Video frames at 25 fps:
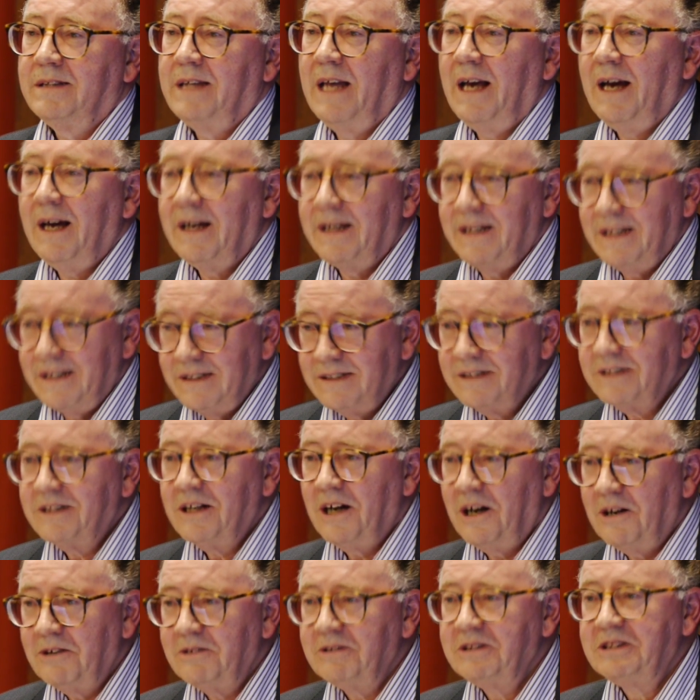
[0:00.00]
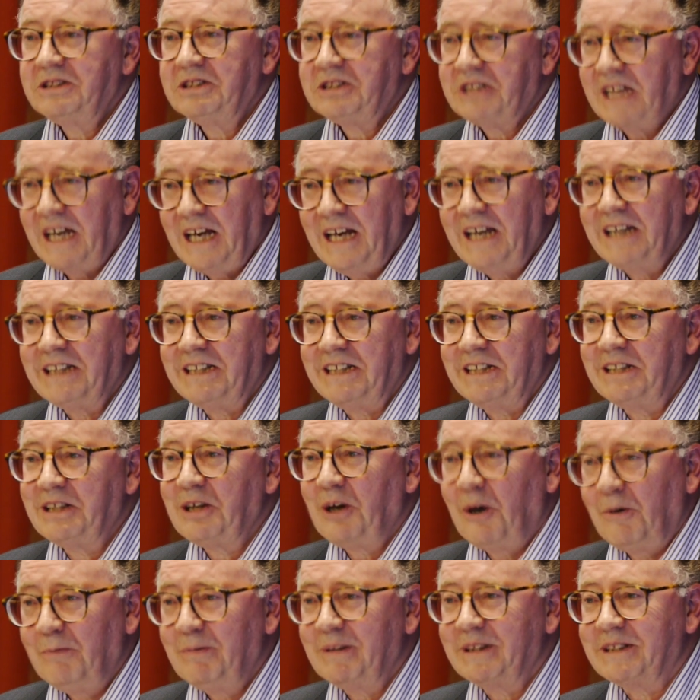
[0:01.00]
they're in Coleridge's hand. He
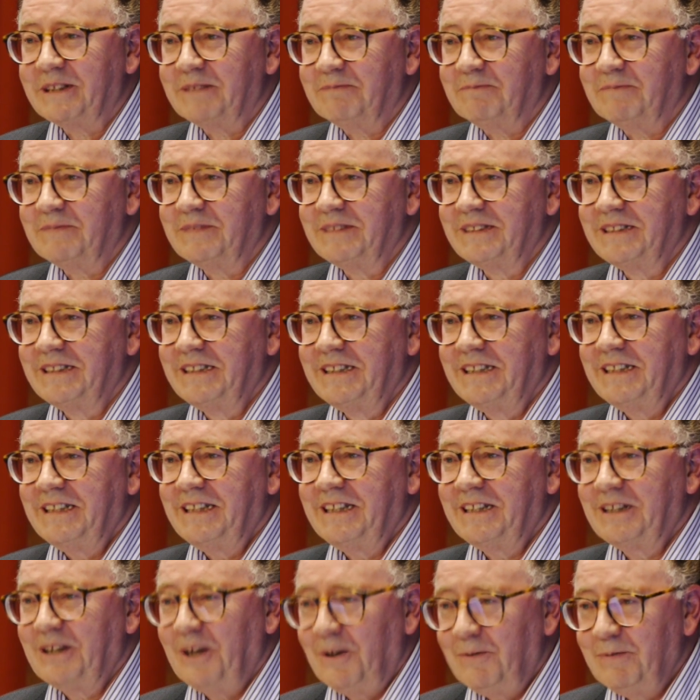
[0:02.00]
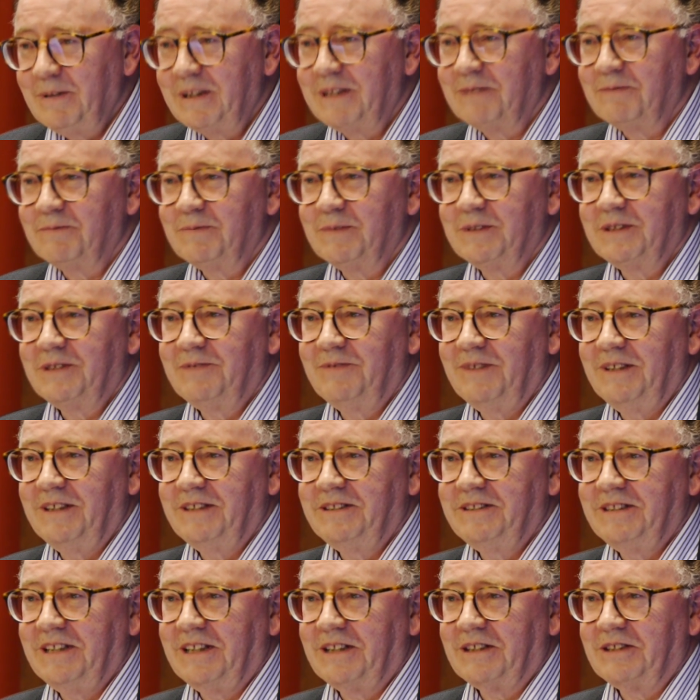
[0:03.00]
copied them. He copied them as
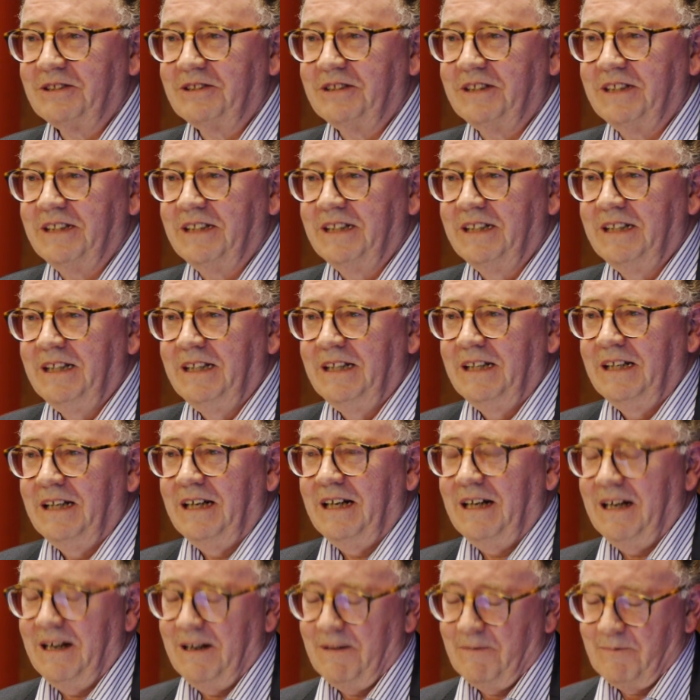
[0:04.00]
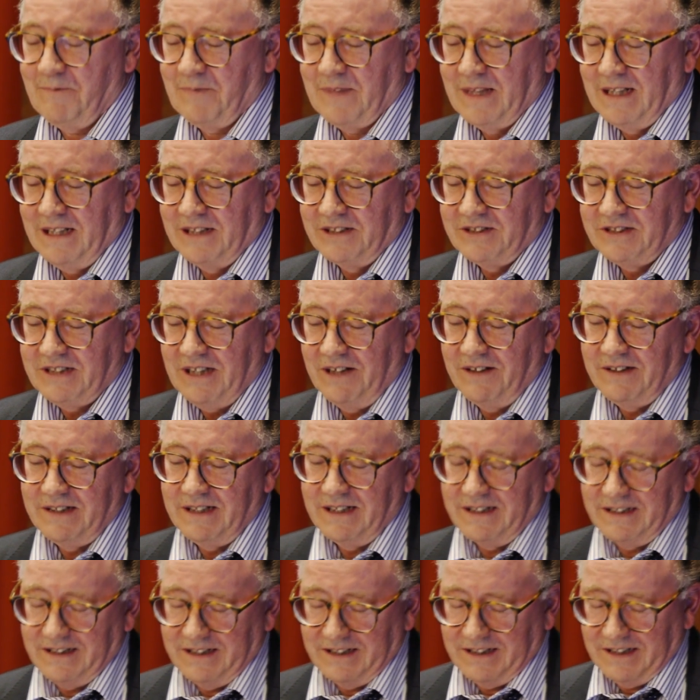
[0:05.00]
First Secretary. So
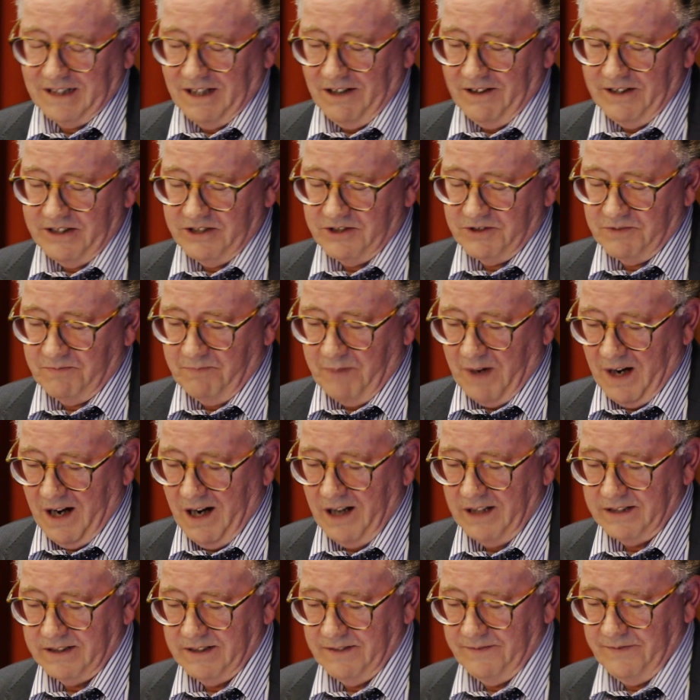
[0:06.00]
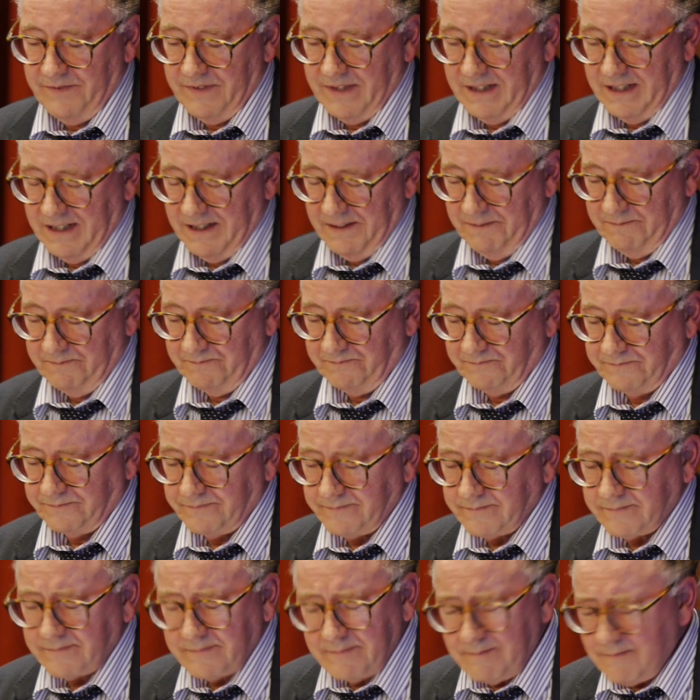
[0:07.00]
that Coleridge is part of
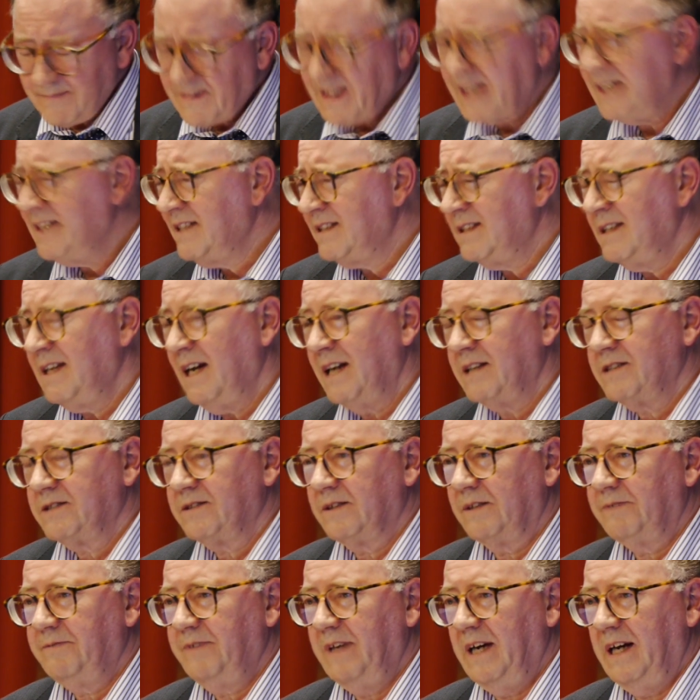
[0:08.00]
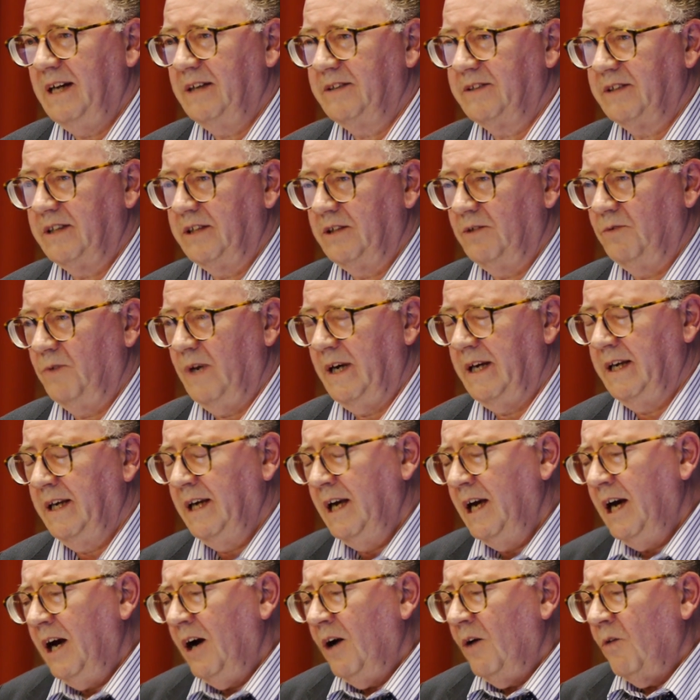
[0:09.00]
international affairs in a way.
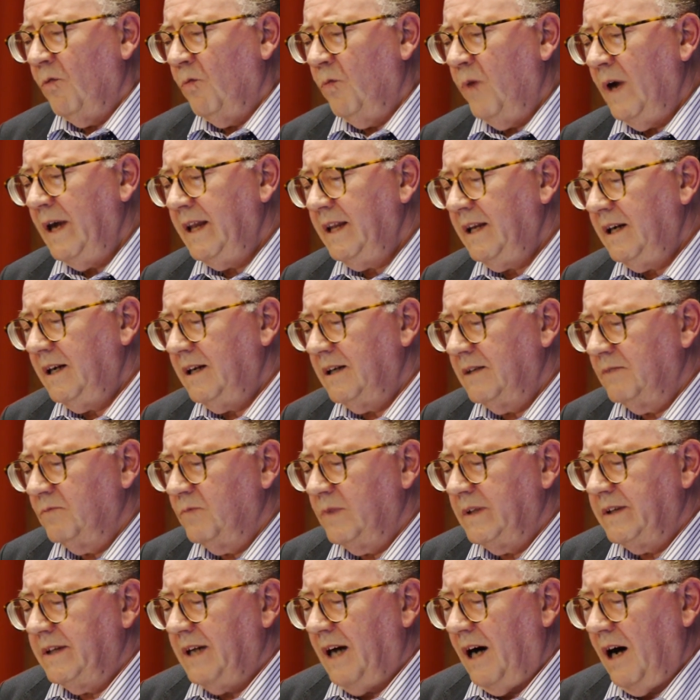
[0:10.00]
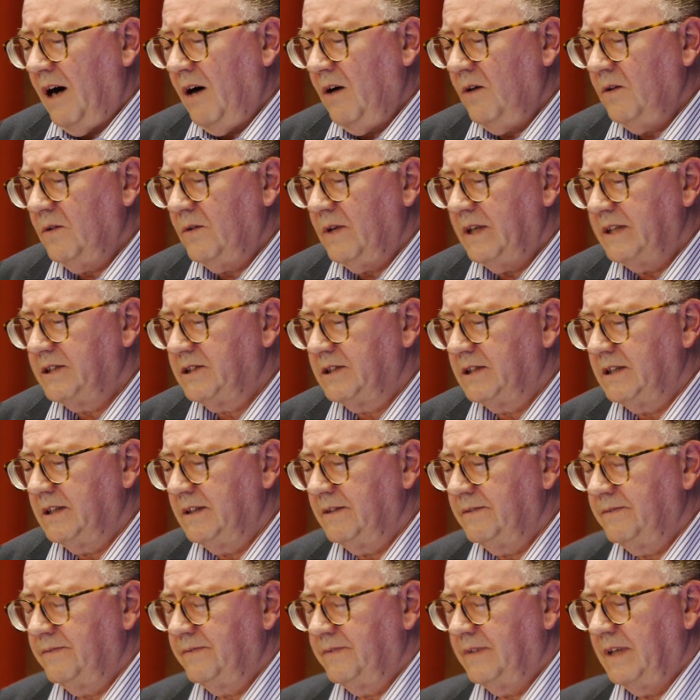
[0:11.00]
Whether the whole question
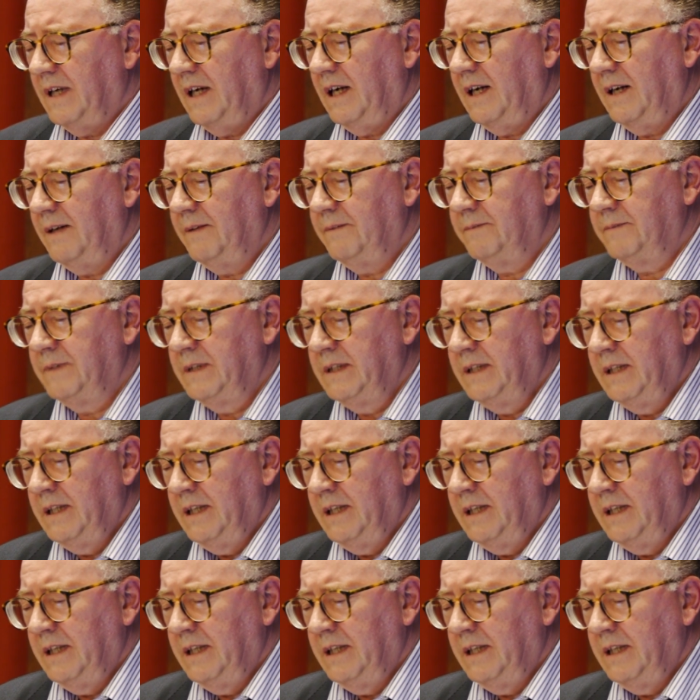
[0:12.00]
of